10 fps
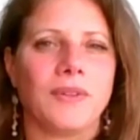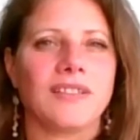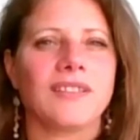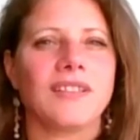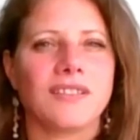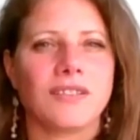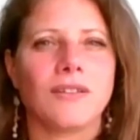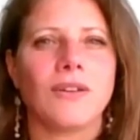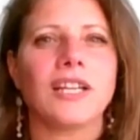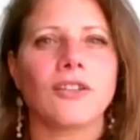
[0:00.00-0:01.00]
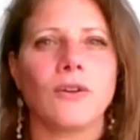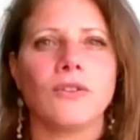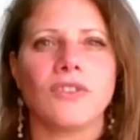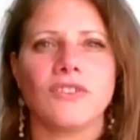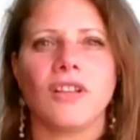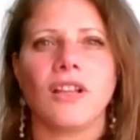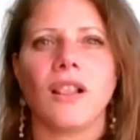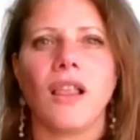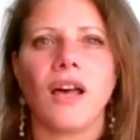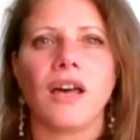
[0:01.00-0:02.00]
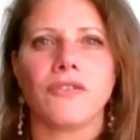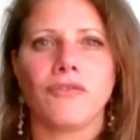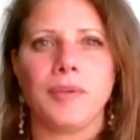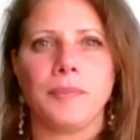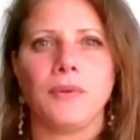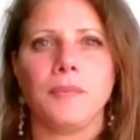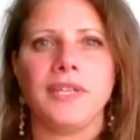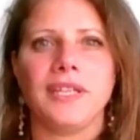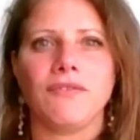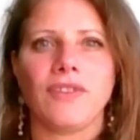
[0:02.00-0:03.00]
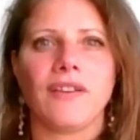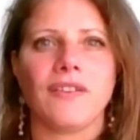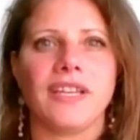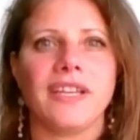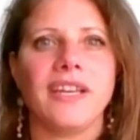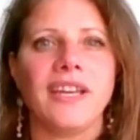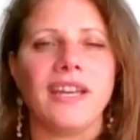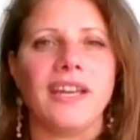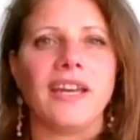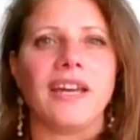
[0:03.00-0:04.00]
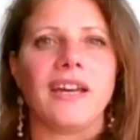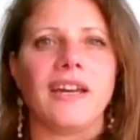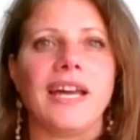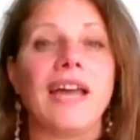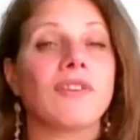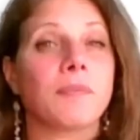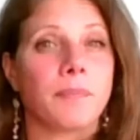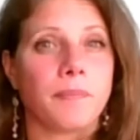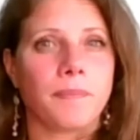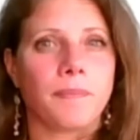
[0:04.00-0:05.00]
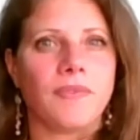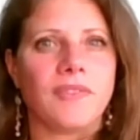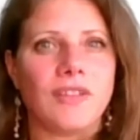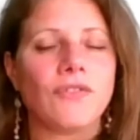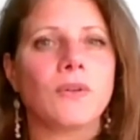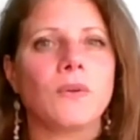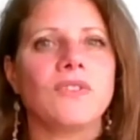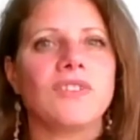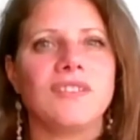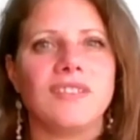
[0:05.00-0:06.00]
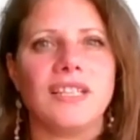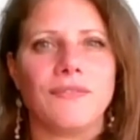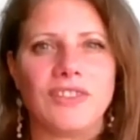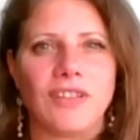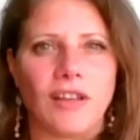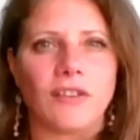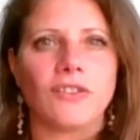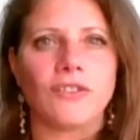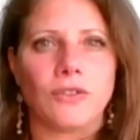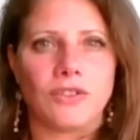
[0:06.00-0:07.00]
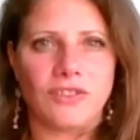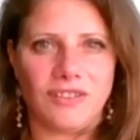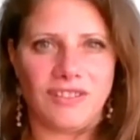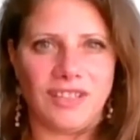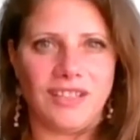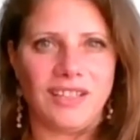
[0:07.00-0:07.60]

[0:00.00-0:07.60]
And I think so I noticed a lot of people being very, uh, having difficulty dealing with that uncertainty.